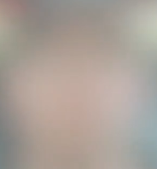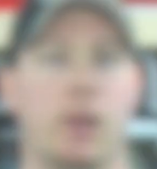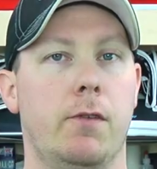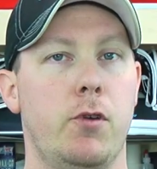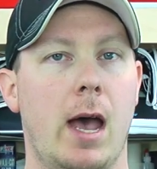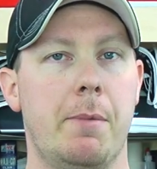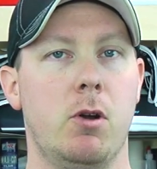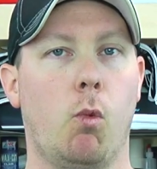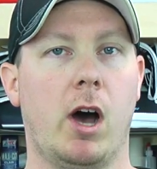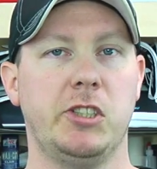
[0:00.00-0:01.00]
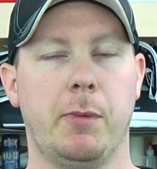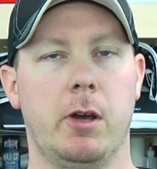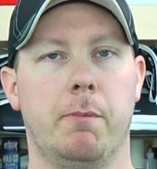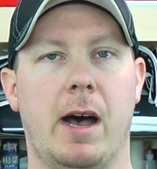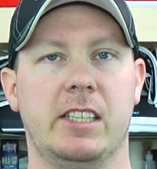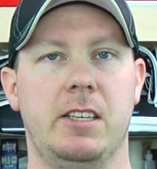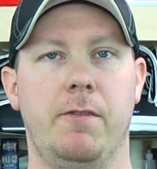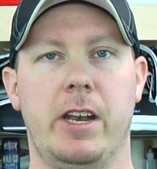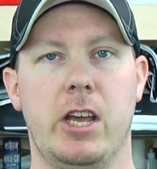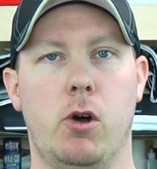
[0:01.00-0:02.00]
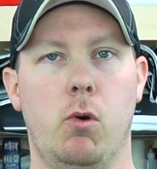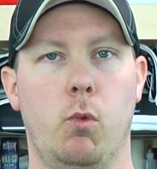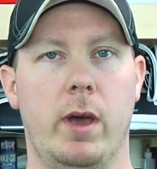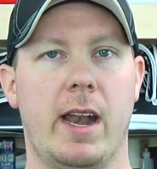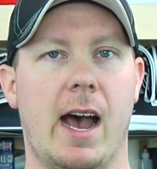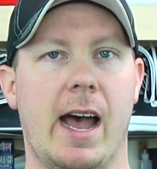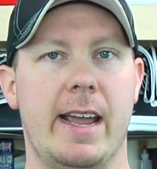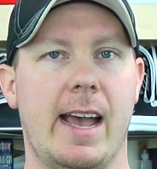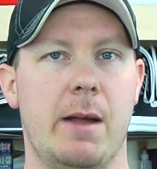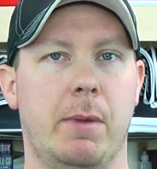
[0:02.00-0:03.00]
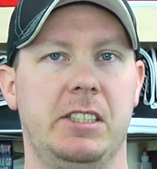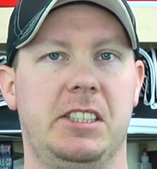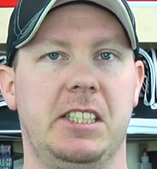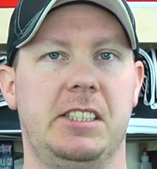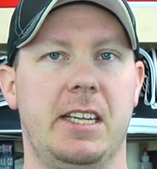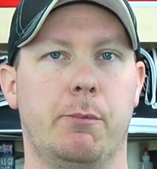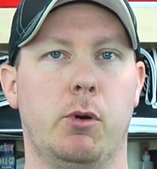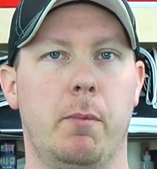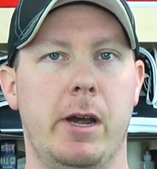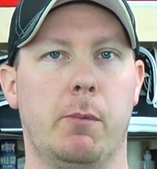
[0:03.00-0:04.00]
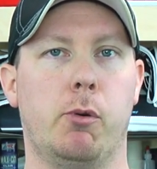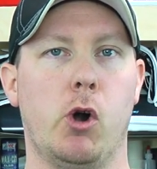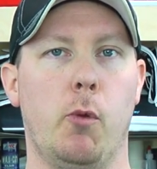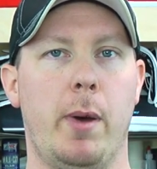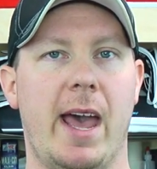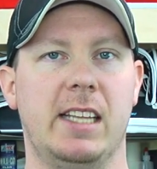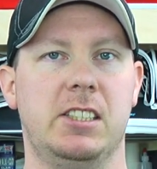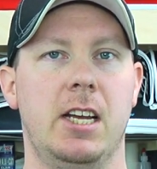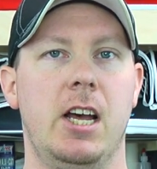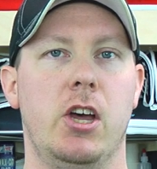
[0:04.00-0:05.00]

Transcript: Now, if you happen to watch my unboxing video when I got my CCM Premier Pro pads,